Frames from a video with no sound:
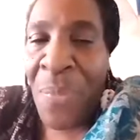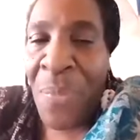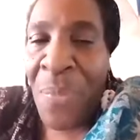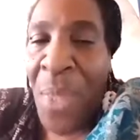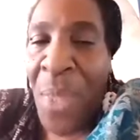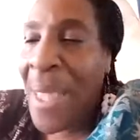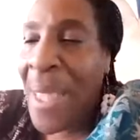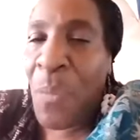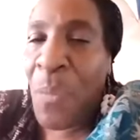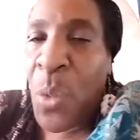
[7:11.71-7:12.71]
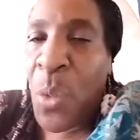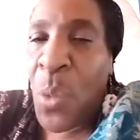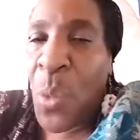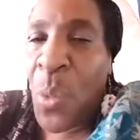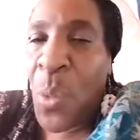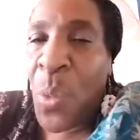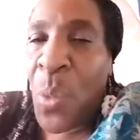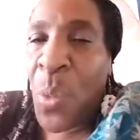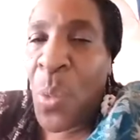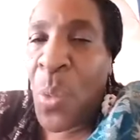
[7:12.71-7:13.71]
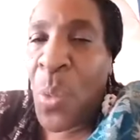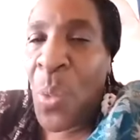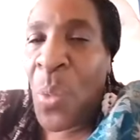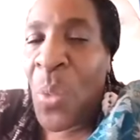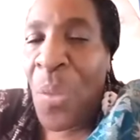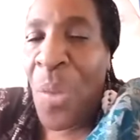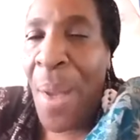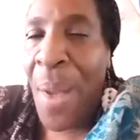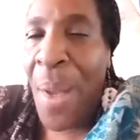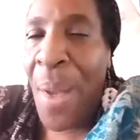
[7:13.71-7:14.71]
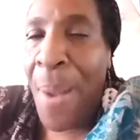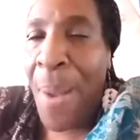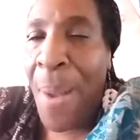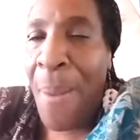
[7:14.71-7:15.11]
When it came to um